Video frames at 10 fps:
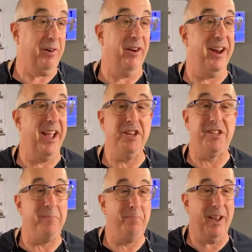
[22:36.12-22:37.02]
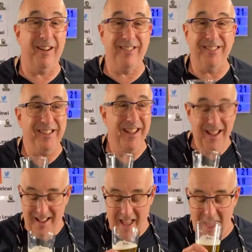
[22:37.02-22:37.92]
great Asian beers
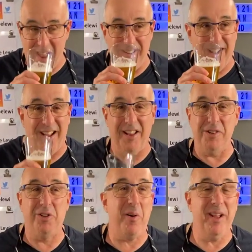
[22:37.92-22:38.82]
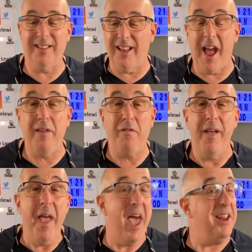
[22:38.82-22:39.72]
and enjoying life.
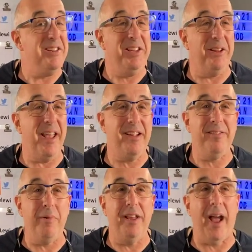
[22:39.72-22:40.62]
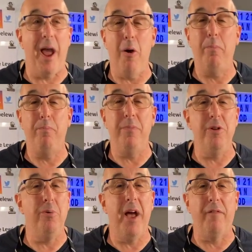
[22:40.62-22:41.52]
And until next week, I hope
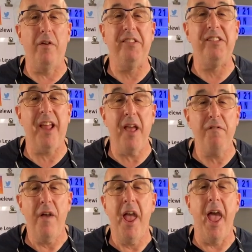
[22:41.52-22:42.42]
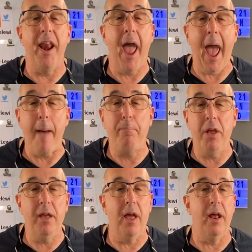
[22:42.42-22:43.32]
you have a safe and
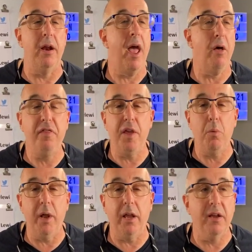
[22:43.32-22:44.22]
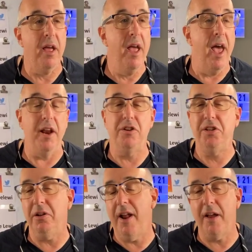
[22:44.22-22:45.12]
happy and healthy week. And
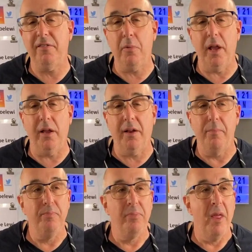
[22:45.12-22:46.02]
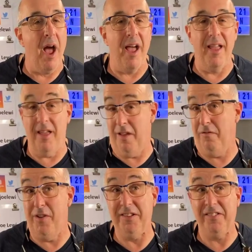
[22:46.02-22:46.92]
until next week,
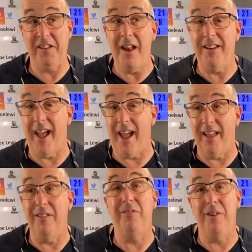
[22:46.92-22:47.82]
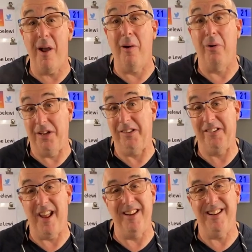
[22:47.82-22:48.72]
if it's Sunday, you know it's
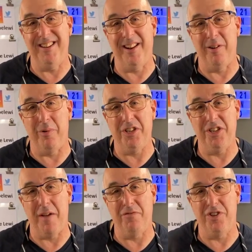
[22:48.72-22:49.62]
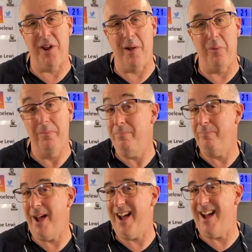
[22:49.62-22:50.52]
Sunday dinner with Chef Joe.
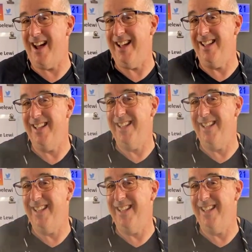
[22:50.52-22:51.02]
Bye.